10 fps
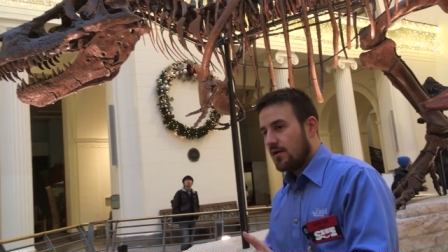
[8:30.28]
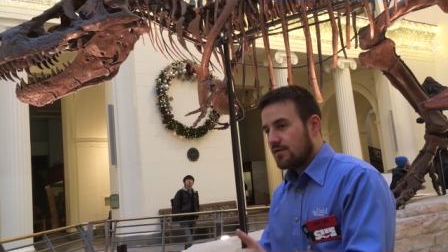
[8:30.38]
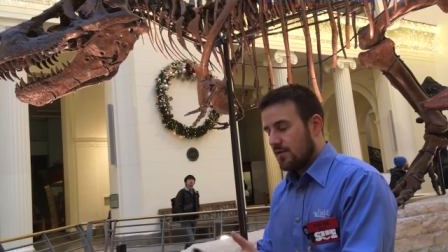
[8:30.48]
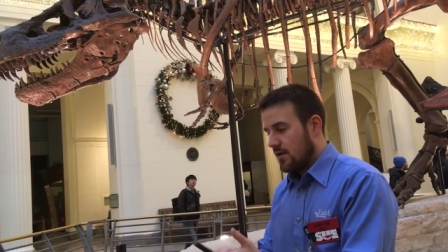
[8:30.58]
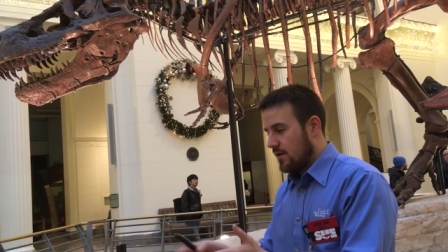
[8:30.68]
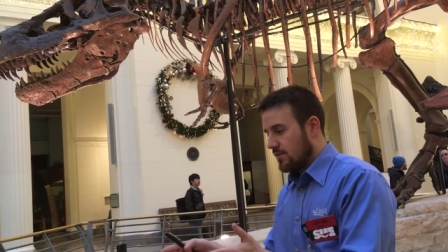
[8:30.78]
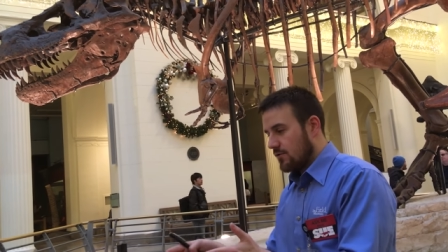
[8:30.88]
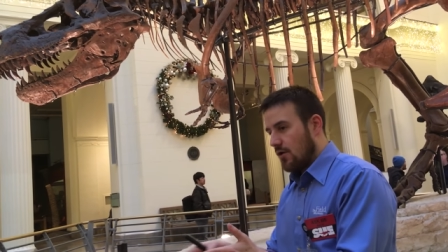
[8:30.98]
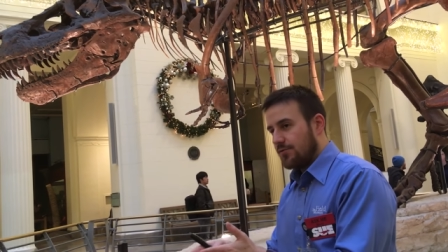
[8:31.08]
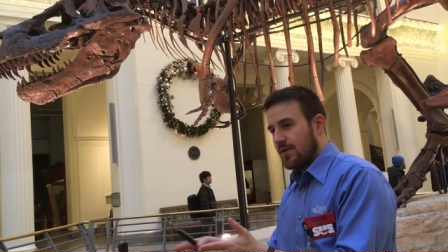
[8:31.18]
So the
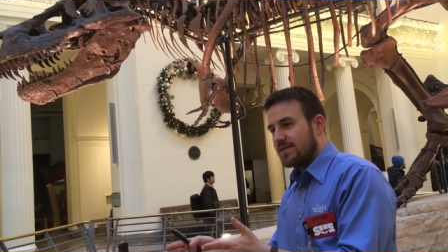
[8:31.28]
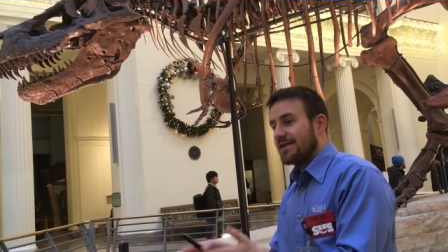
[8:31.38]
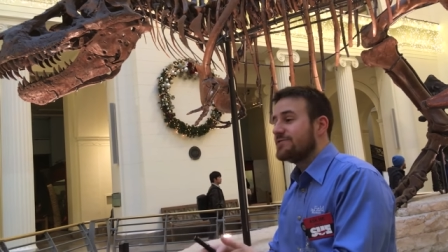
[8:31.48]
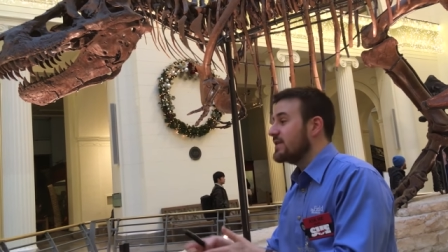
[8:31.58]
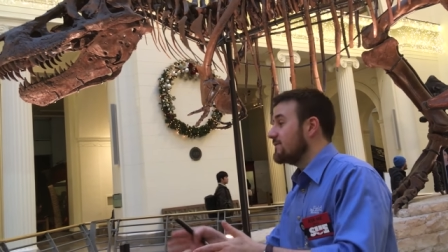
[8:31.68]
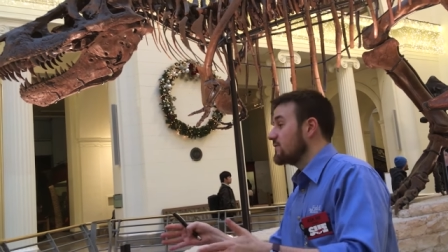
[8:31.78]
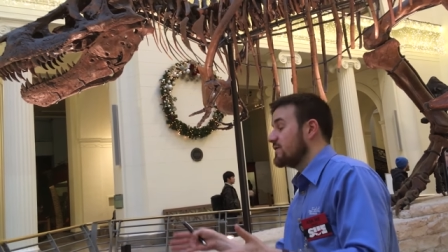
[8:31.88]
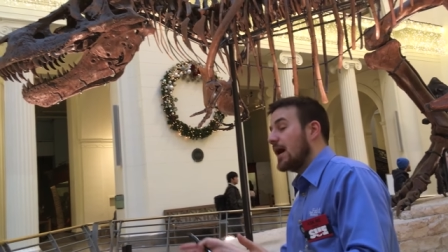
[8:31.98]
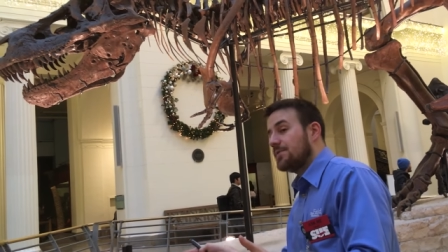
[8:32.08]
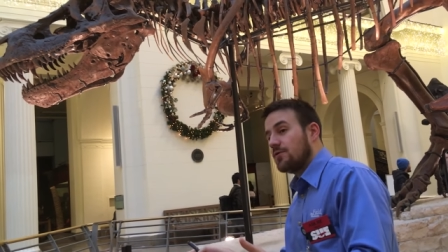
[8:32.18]
growth rings, and she never
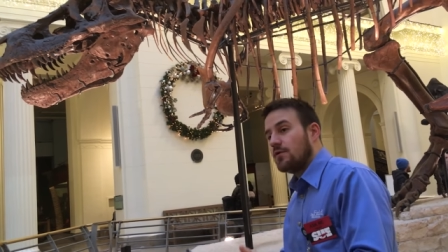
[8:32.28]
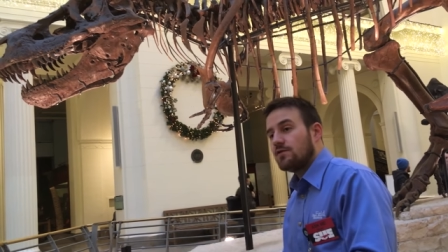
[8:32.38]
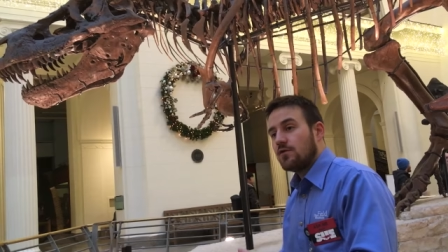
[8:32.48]
stops growing.